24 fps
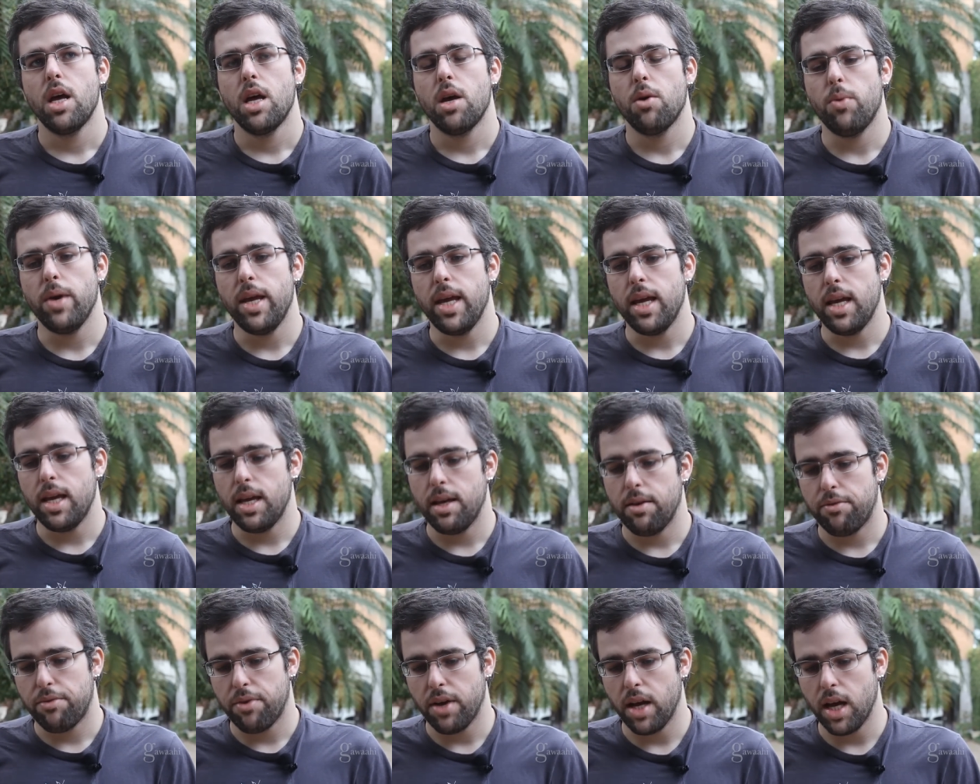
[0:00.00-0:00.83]

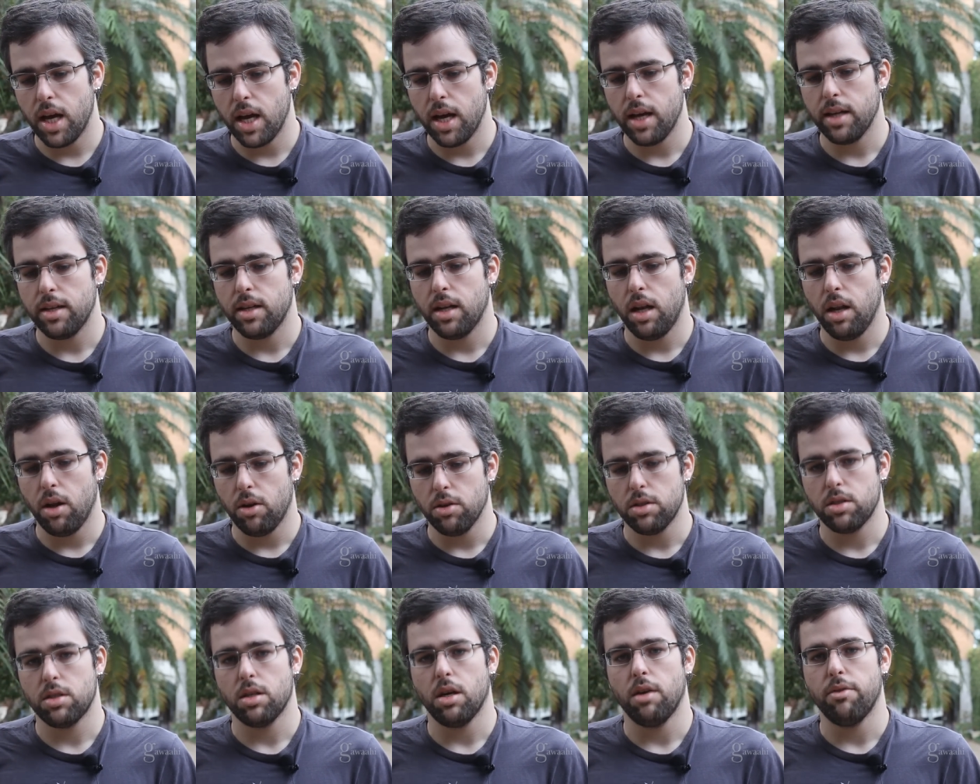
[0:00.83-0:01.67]
we've heard
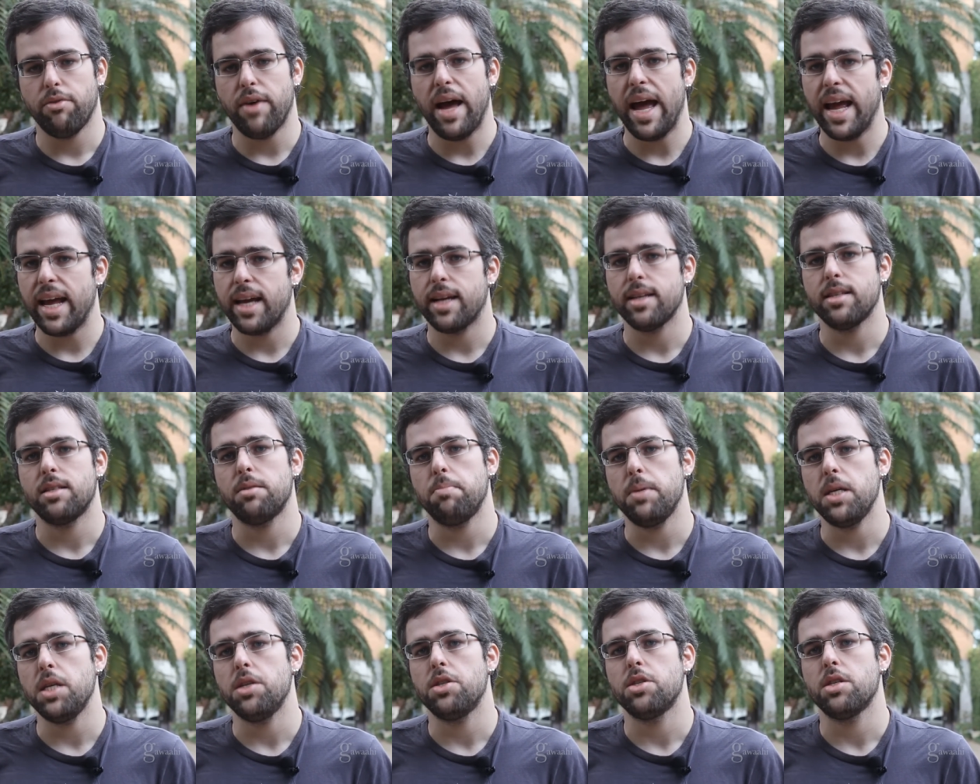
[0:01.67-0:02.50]
lots of anger
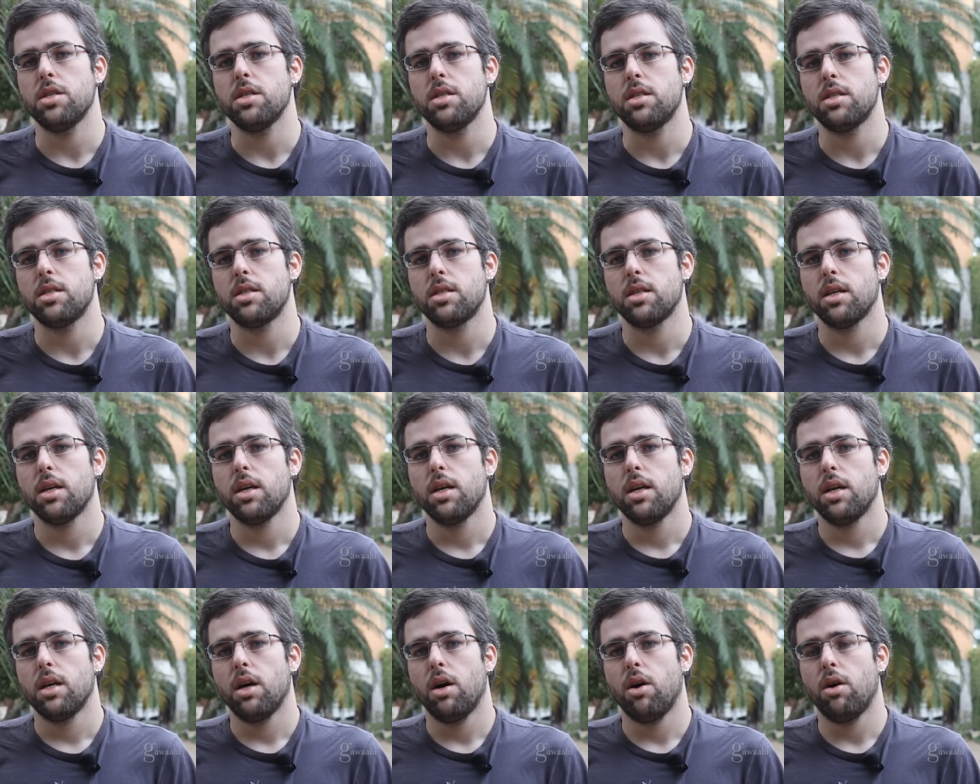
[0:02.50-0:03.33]
speeches
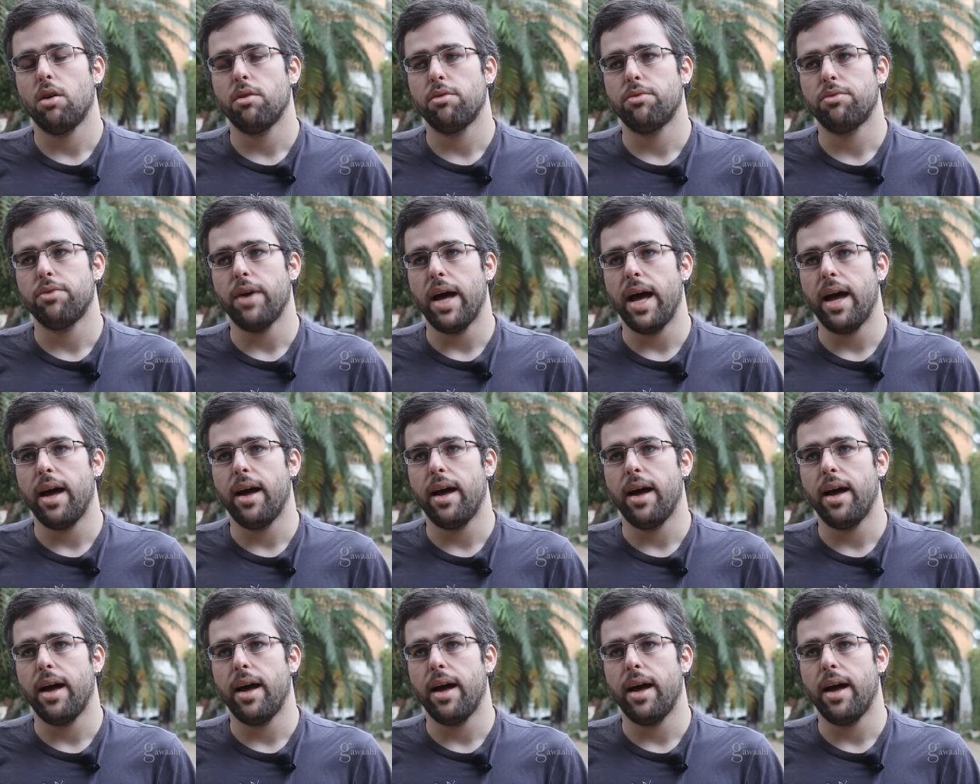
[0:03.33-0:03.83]
of